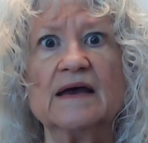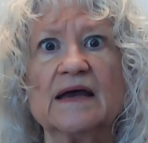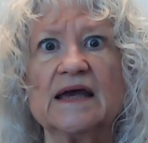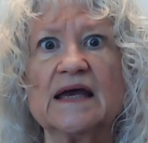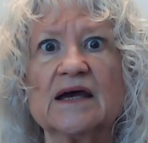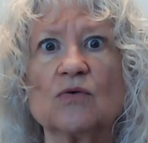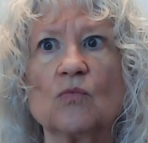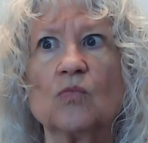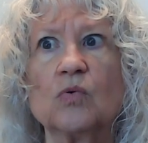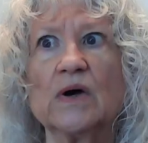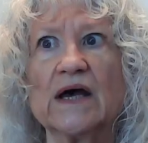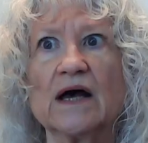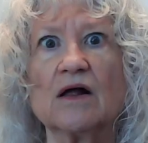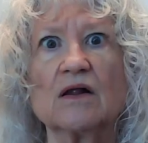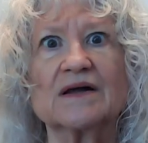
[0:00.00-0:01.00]
it
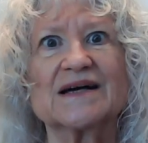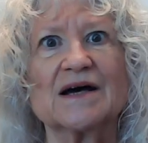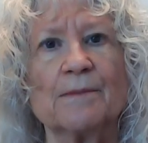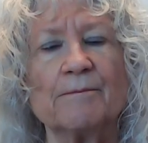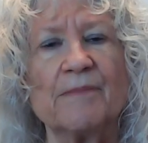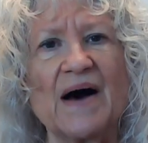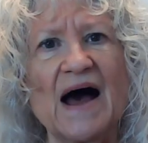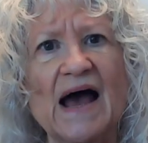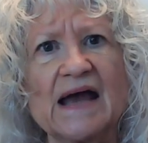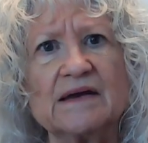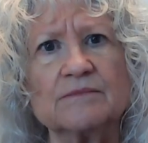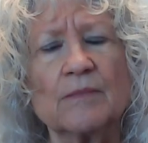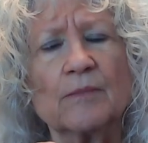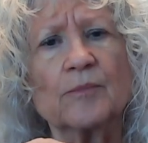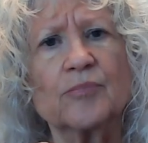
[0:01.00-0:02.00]
will
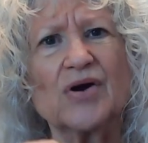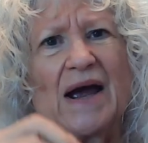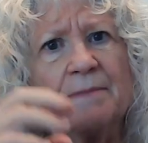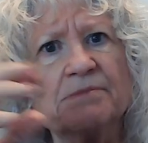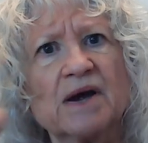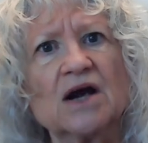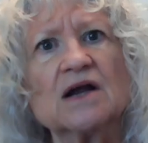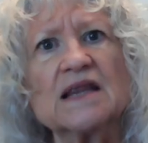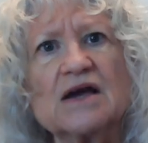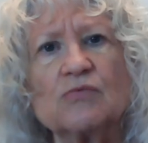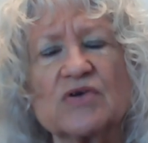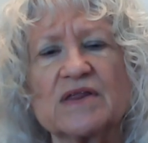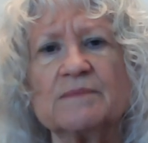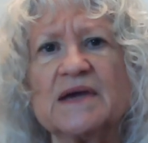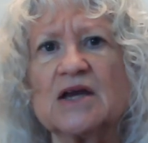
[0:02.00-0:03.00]
combine primarily
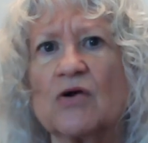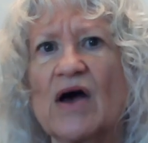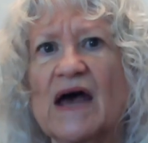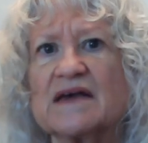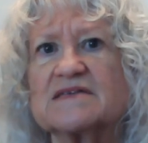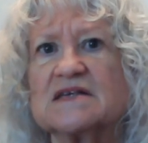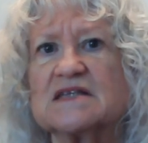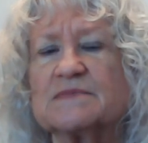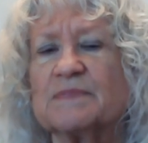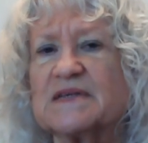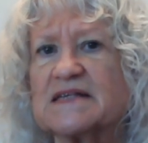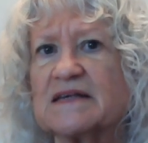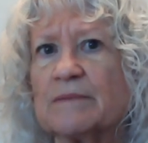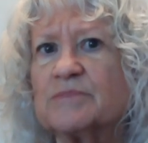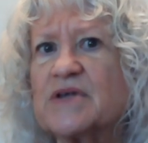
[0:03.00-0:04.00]
with amino acids, but
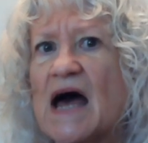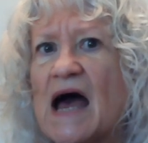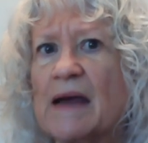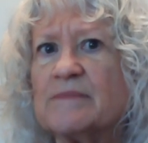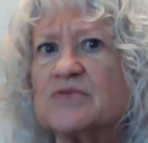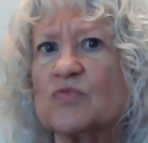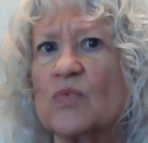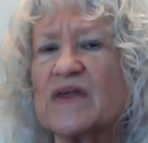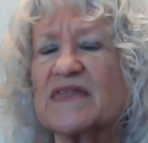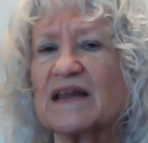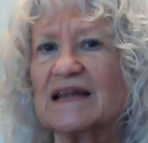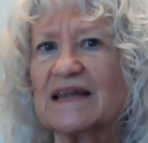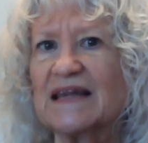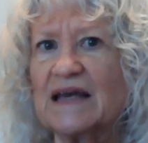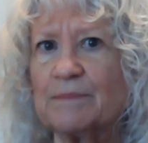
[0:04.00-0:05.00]
sometimes with
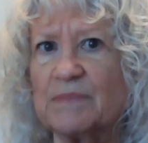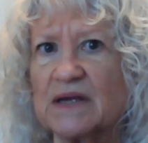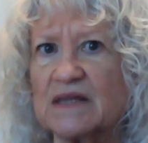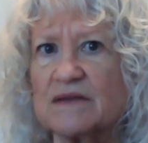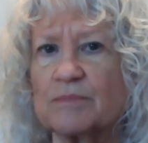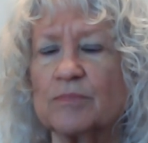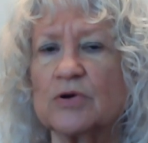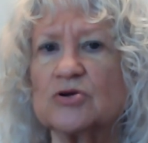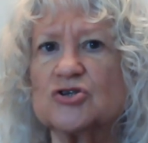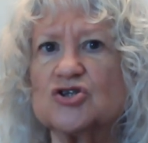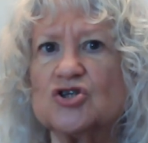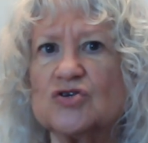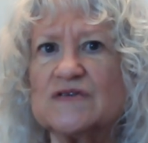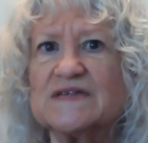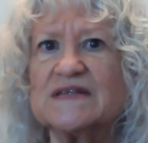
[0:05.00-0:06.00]
lipids,
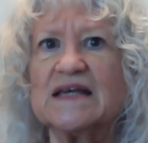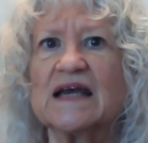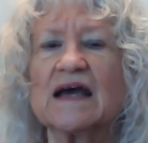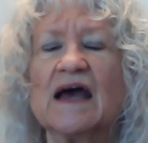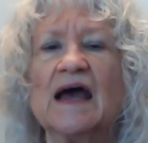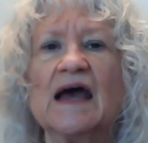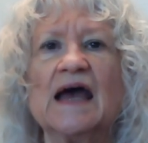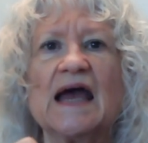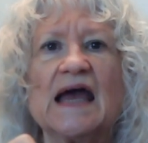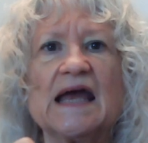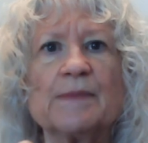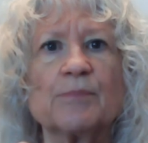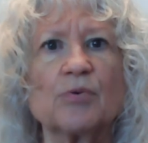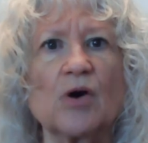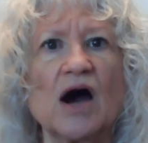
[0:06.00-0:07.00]
producing a
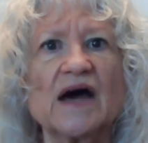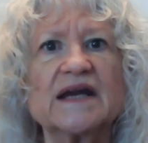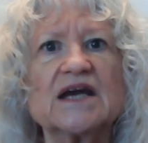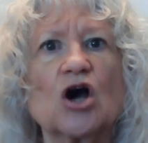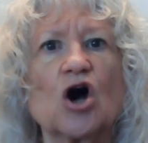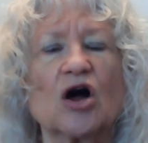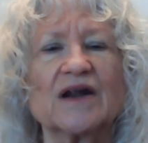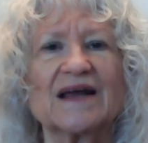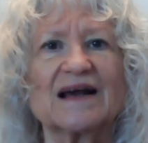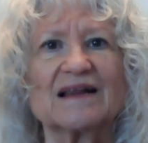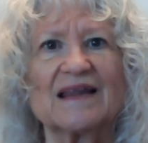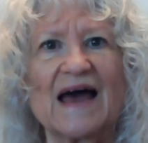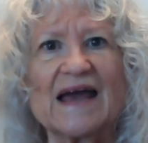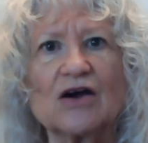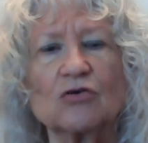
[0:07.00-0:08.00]
product called a
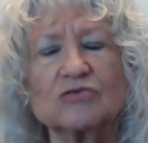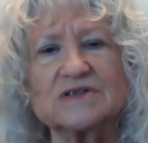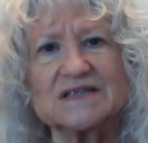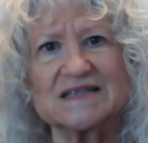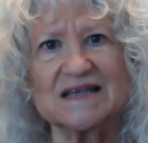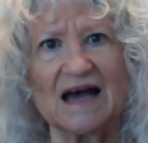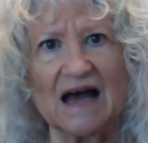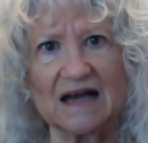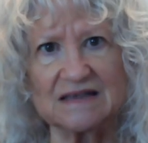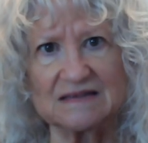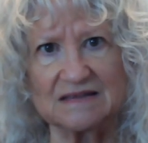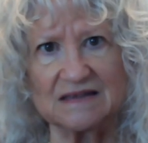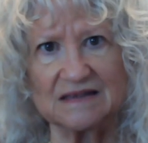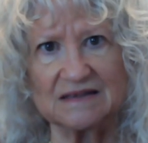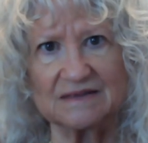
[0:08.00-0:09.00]
glycotoxin.